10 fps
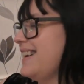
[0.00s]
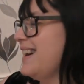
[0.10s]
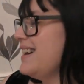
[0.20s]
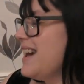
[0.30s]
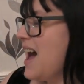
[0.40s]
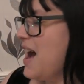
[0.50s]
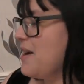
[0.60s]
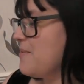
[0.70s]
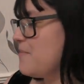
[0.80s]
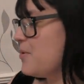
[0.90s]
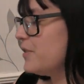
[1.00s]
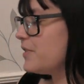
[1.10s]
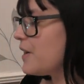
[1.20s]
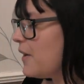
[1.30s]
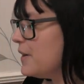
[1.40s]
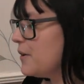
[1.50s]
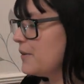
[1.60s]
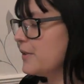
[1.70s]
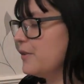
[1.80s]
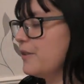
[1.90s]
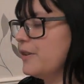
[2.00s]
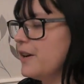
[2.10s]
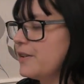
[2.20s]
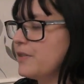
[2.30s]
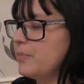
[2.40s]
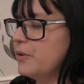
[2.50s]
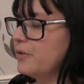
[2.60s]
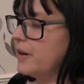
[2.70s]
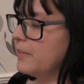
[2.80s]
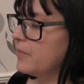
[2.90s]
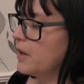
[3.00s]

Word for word: there. Um, what's going on, Laura asked the menorah.